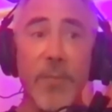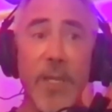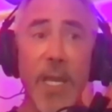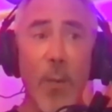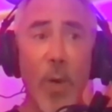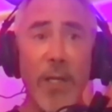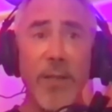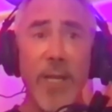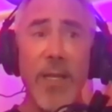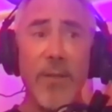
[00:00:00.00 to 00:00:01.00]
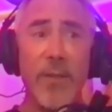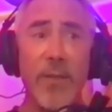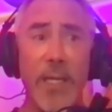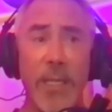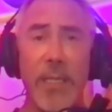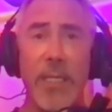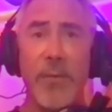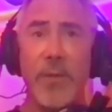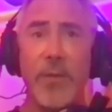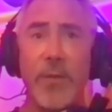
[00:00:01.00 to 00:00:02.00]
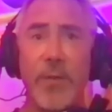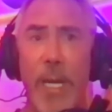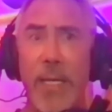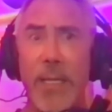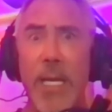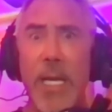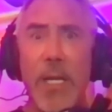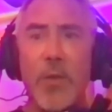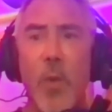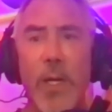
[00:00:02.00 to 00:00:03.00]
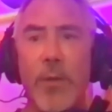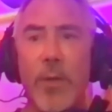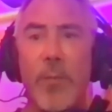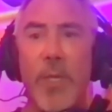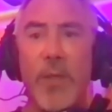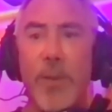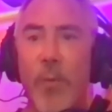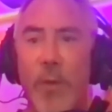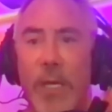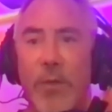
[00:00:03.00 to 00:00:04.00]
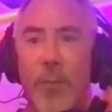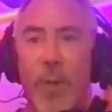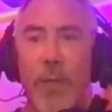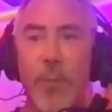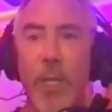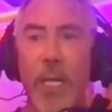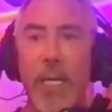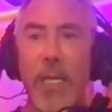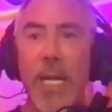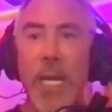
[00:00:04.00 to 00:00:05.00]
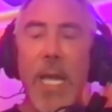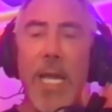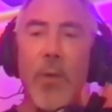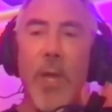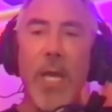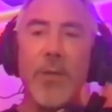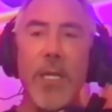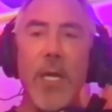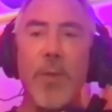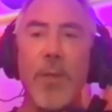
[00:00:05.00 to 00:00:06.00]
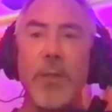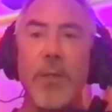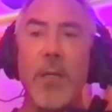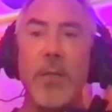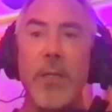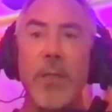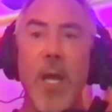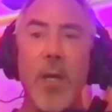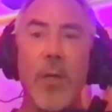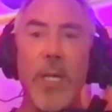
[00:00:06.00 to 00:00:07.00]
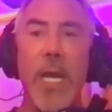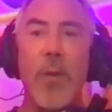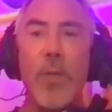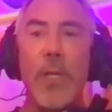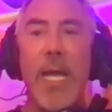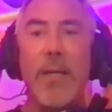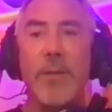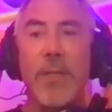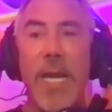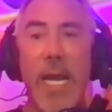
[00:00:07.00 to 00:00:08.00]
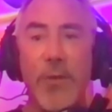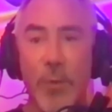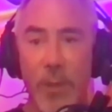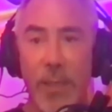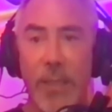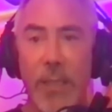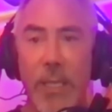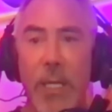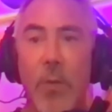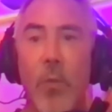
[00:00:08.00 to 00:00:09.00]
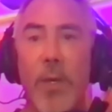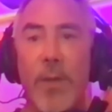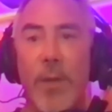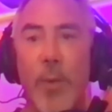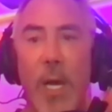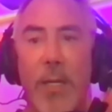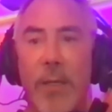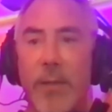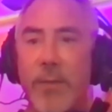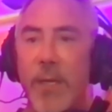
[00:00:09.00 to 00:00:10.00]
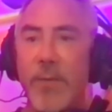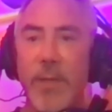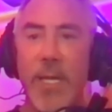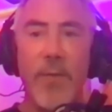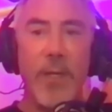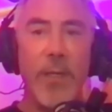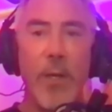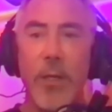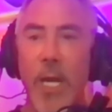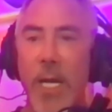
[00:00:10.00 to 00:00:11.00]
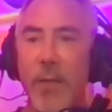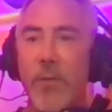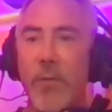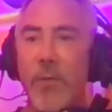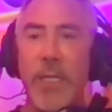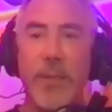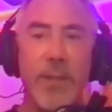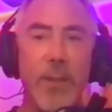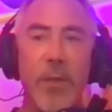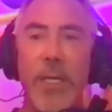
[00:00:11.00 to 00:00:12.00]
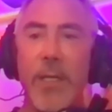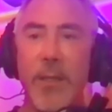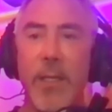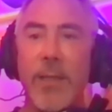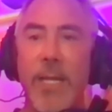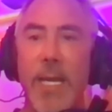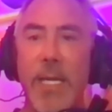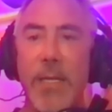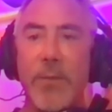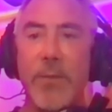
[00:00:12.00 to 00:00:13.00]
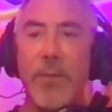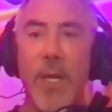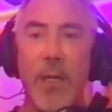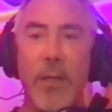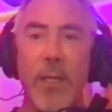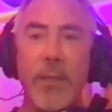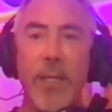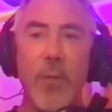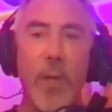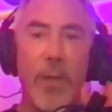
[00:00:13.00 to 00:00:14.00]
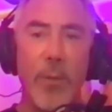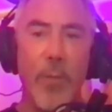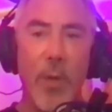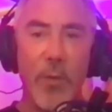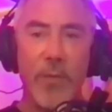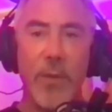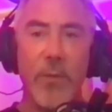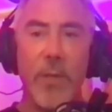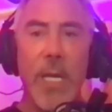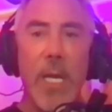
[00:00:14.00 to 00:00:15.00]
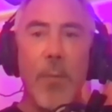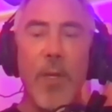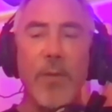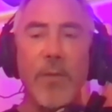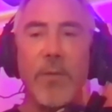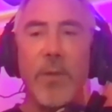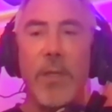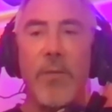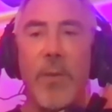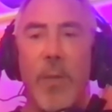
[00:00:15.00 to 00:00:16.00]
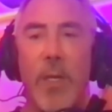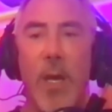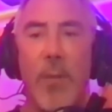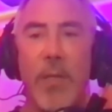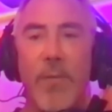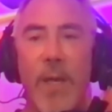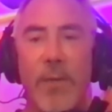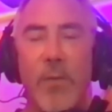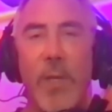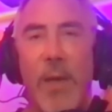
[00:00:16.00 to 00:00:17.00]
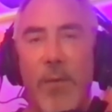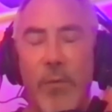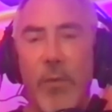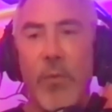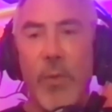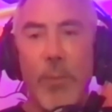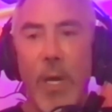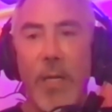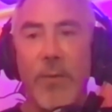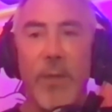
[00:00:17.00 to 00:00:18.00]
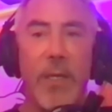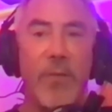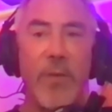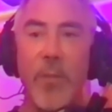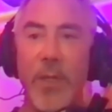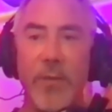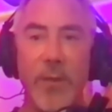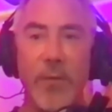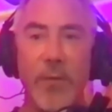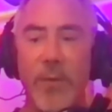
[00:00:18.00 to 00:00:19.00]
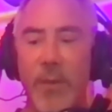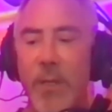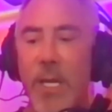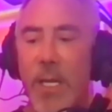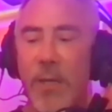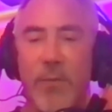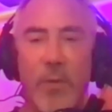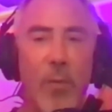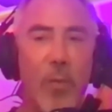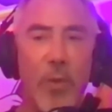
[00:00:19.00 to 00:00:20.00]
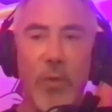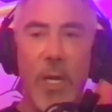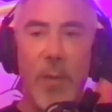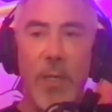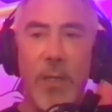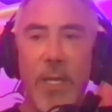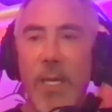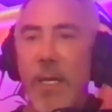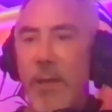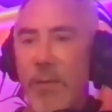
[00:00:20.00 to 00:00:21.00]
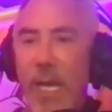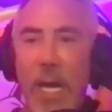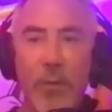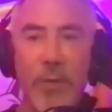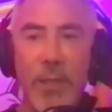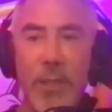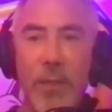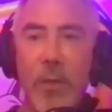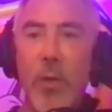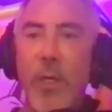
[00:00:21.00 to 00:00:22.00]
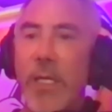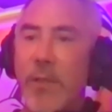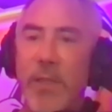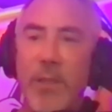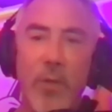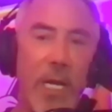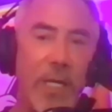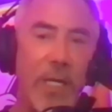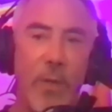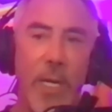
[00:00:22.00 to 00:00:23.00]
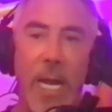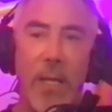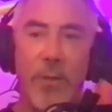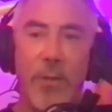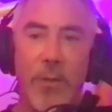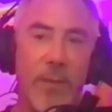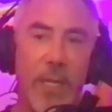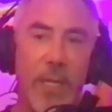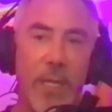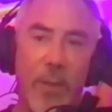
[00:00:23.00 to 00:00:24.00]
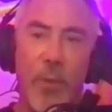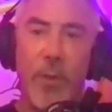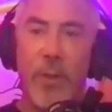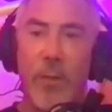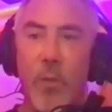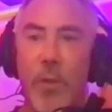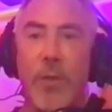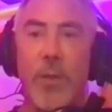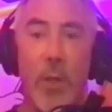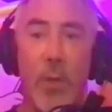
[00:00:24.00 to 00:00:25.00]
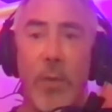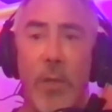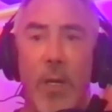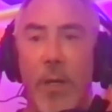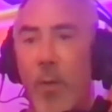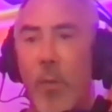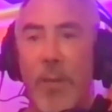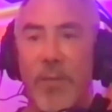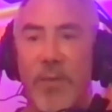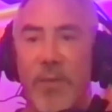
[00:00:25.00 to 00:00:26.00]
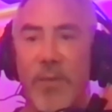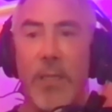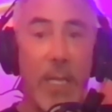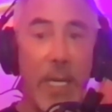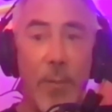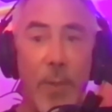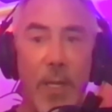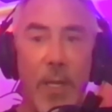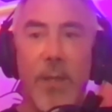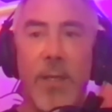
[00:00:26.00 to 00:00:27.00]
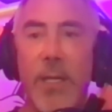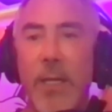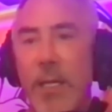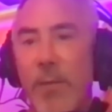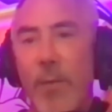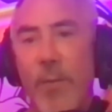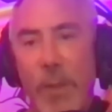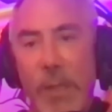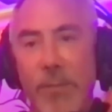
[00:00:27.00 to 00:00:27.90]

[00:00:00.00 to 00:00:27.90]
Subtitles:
And what it does is they can give it to their pet 20, 30 minutes before they jump on the plane, and it'll actually help the dog or cat relax naturally with the product. It doesn't have any narcotics or THC or anything like that in it. So it's not going to take away their motor skills, but it's just going to give them a calming effect. So we have the 3 products. And if somebody's interested, it's No More Drama, it's Ouchie or Itchy Scratchy for allergies. And if they put it in the word code on our website, Club, then they get it for free.